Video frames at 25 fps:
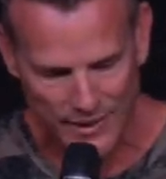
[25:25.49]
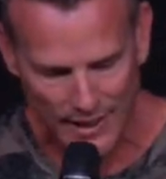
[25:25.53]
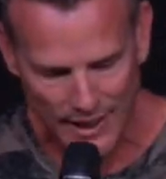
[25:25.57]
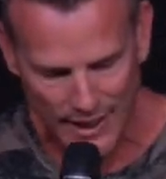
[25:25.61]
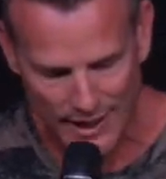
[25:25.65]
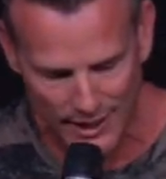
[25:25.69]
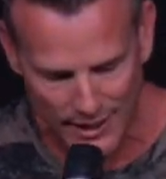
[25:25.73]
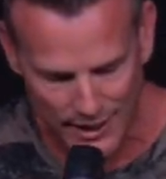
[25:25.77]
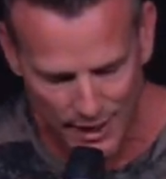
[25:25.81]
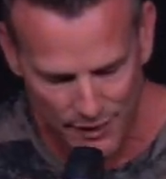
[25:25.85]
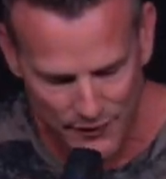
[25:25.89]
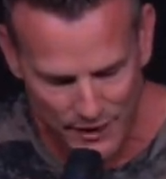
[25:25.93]

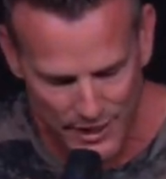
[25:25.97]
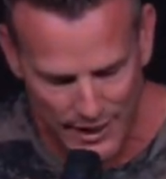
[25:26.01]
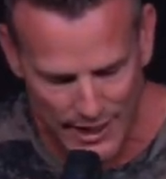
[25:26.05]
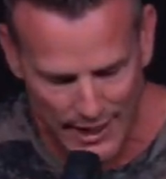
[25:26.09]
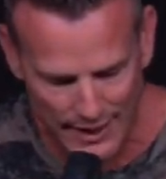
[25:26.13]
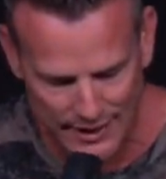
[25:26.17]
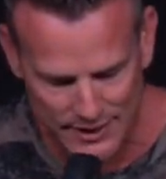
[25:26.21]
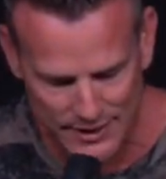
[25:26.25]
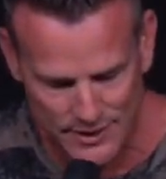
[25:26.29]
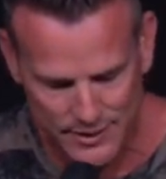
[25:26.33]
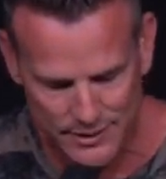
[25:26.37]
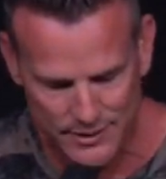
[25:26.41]
And I love the
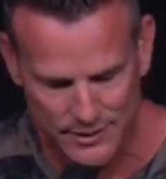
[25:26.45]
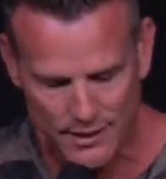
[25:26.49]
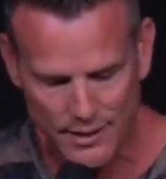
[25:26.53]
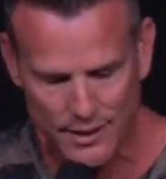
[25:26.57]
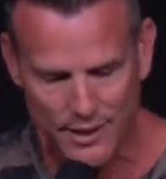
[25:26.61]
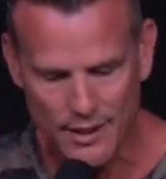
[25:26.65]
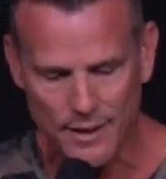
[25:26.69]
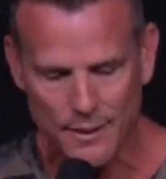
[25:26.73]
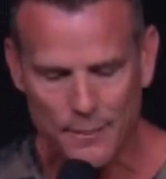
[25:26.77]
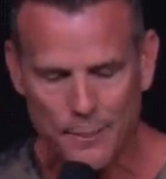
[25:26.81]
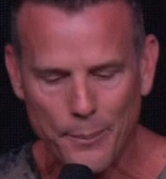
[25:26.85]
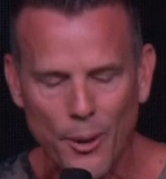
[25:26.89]
next
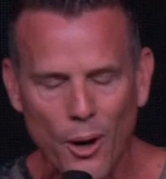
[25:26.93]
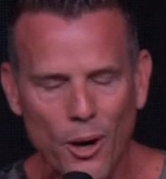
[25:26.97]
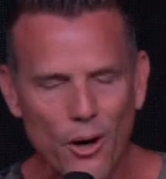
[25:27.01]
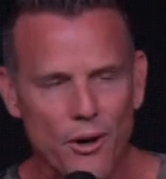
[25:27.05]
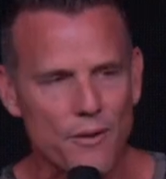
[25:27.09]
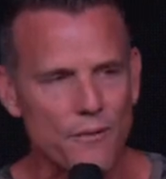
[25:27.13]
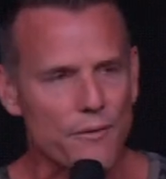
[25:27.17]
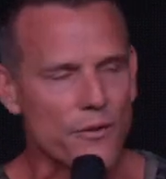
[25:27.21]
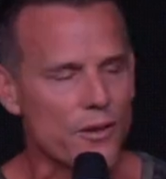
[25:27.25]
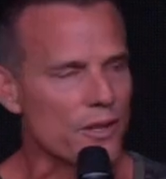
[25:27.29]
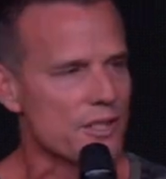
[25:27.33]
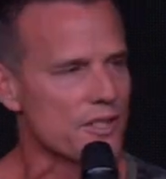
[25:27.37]
uh,
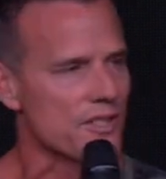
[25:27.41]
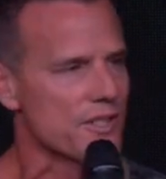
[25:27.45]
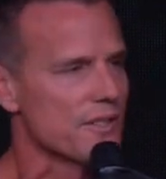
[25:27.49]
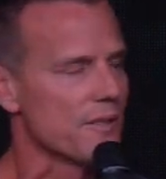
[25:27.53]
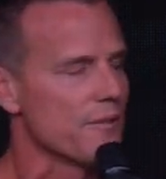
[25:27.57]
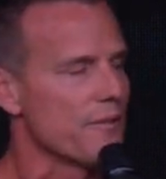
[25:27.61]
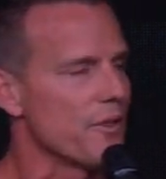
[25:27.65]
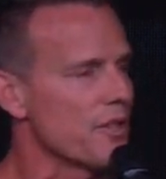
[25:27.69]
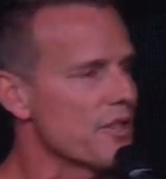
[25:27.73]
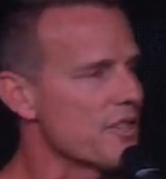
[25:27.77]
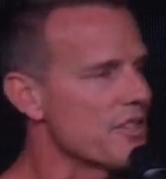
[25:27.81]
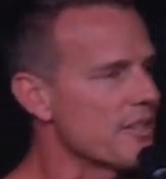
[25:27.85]
part, verse,
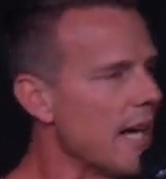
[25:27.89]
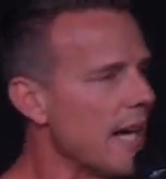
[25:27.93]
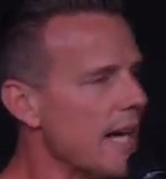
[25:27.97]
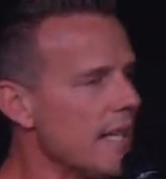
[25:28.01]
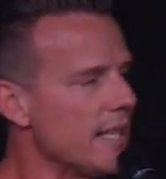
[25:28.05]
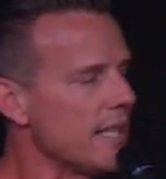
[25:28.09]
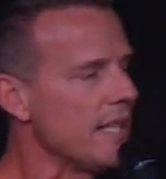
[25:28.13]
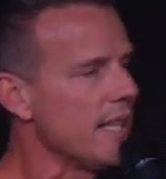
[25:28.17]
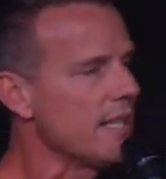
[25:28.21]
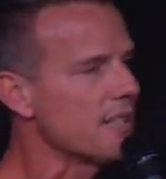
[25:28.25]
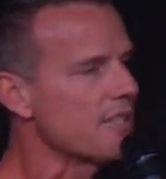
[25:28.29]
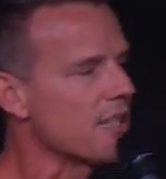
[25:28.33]
verse
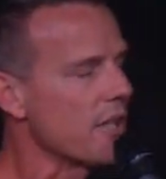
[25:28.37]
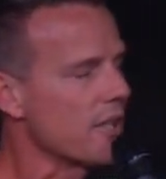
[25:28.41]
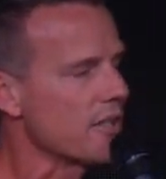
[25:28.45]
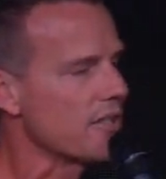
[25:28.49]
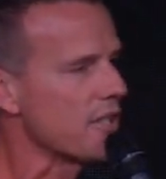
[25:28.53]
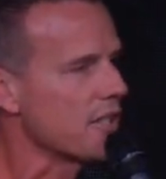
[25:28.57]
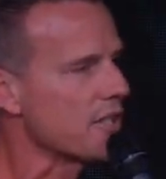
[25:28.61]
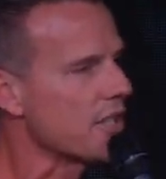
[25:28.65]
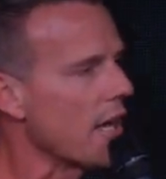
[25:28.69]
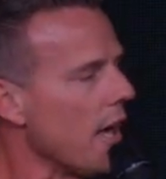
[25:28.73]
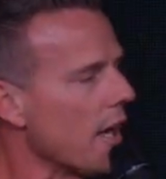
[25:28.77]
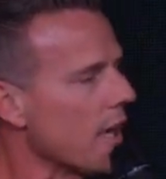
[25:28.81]
19 starts
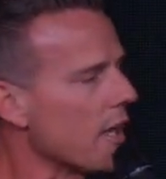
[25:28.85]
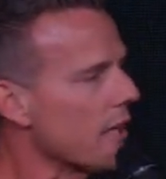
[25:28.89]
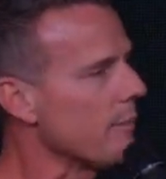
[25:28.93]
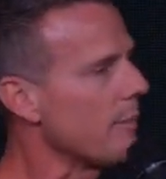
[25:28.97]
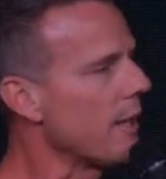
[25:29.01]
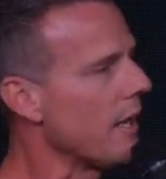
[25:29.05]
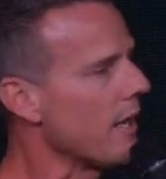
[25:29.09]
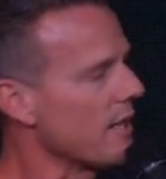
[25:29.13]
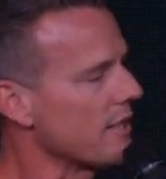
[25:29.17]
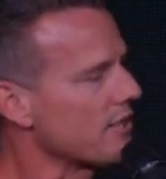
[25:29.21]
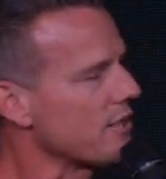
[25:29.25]
to talk about it.